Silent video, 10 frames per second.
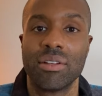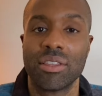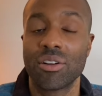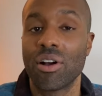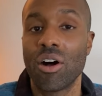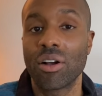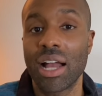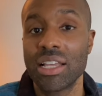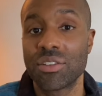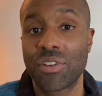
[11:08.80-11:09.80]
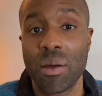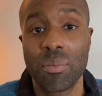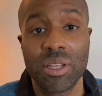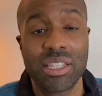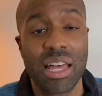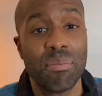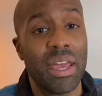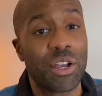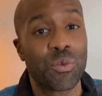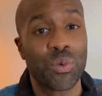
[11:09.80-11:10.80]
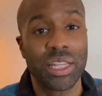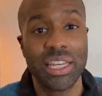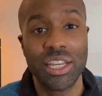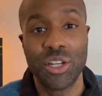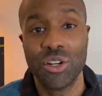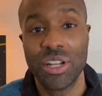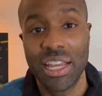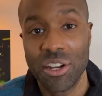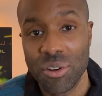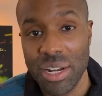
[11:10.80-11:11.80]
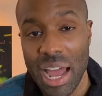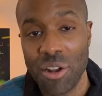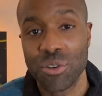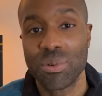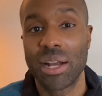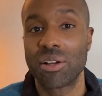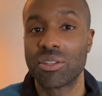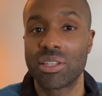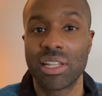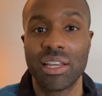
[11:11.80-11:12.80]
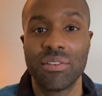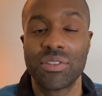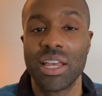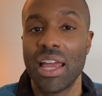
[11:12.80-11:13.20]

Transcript: There are all kinds of companies that make really good inner and outer record sleeves.